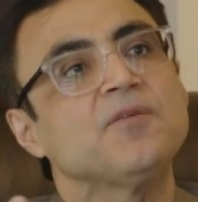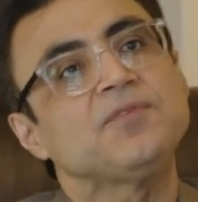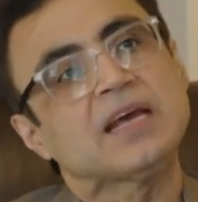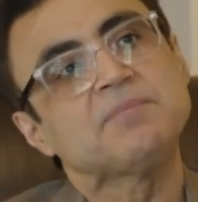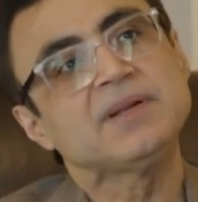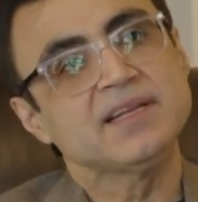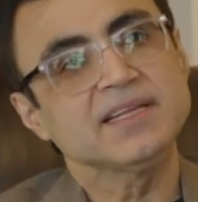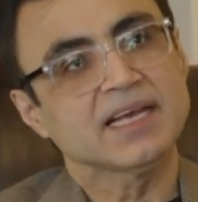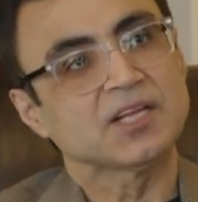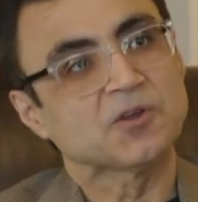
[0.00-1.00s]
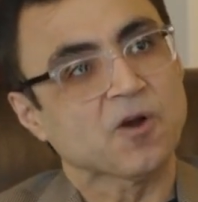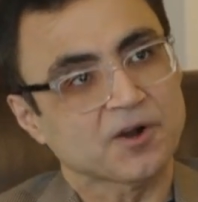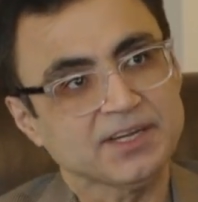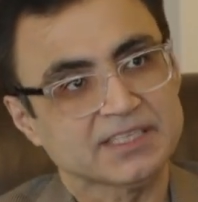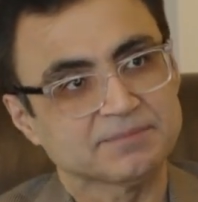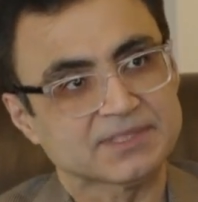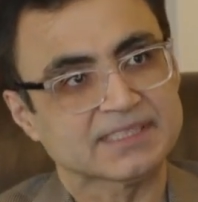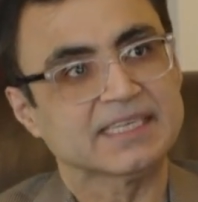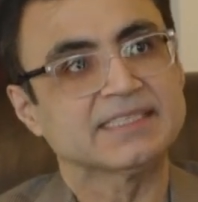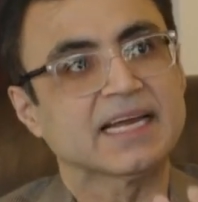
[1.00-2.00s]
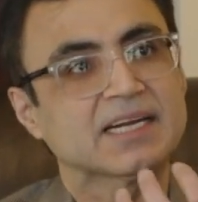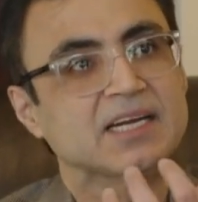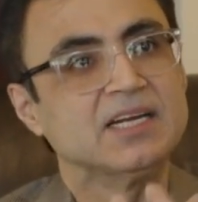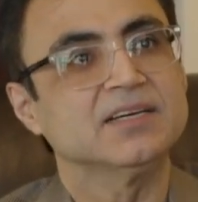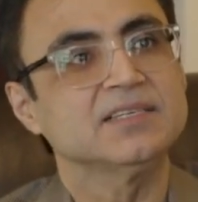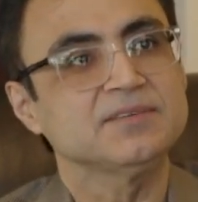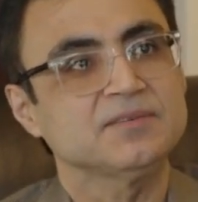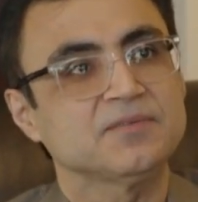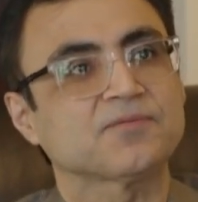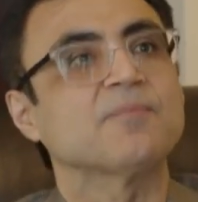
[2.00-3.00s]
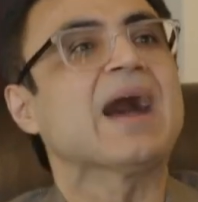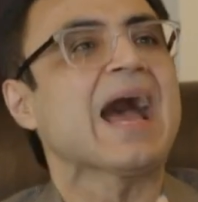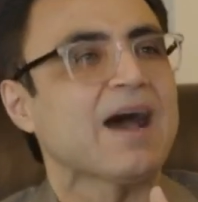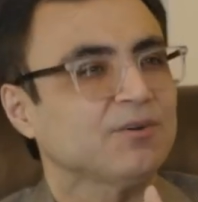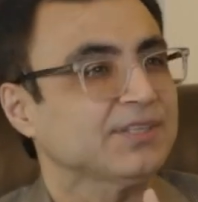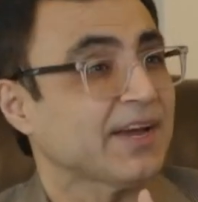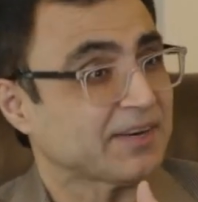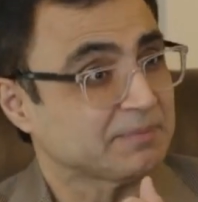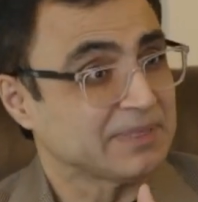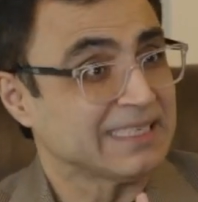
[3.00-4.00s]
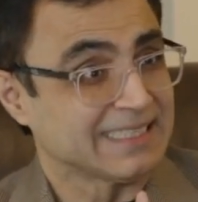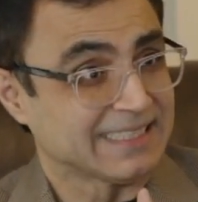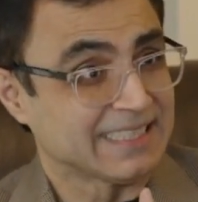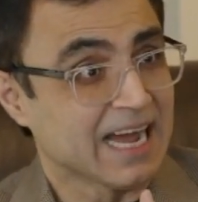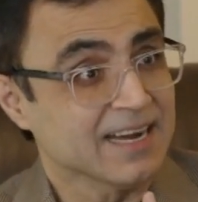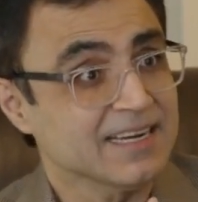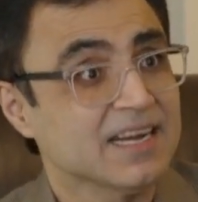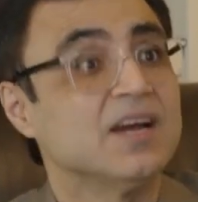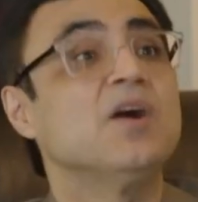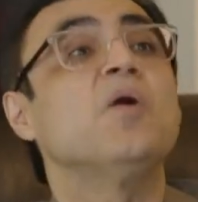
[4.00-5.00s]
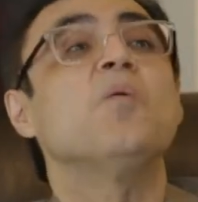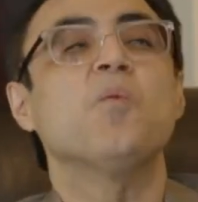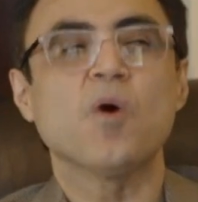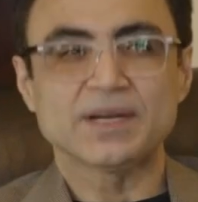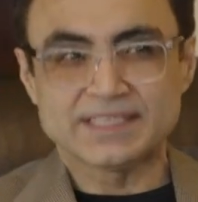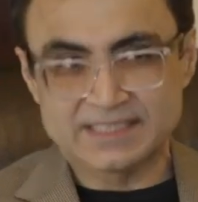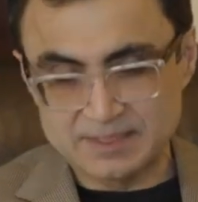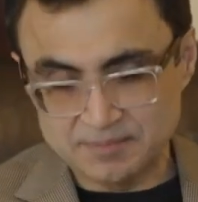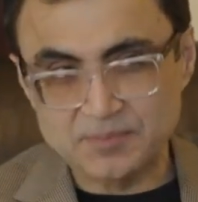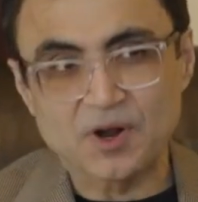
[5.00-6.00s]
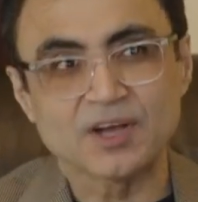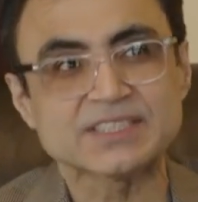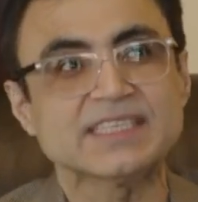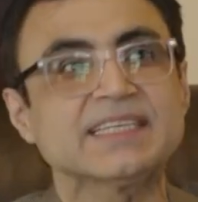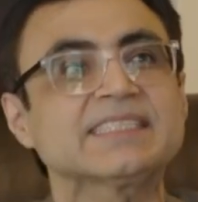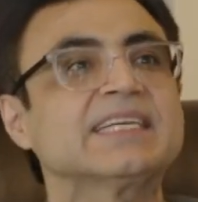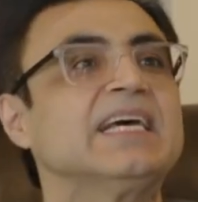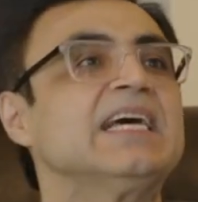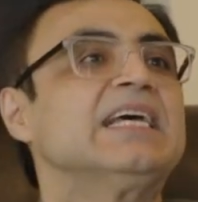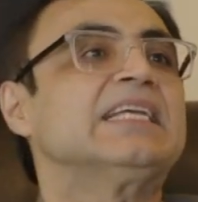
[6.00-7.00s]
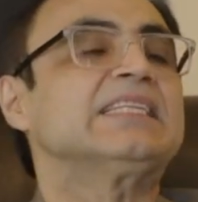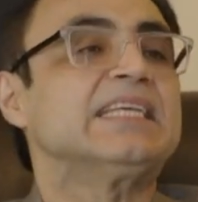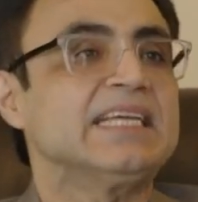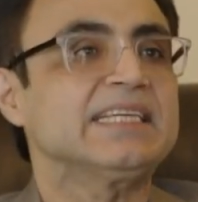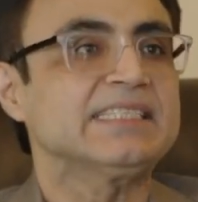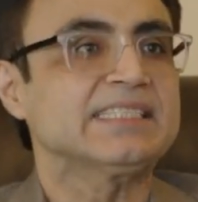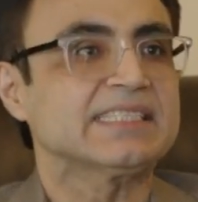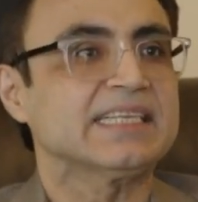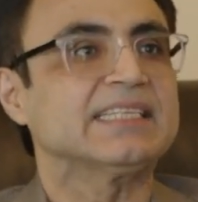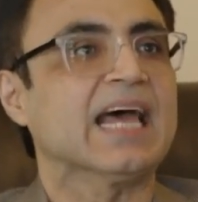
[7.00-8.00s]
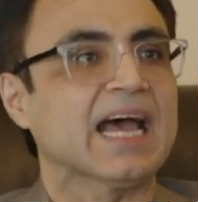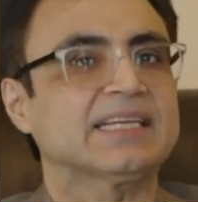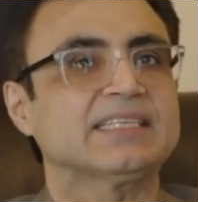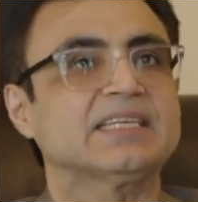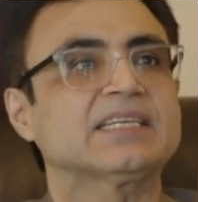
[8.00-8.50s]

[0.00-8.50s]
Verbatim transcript: we are building algorithms that learn from how therapy is done what is the process, things that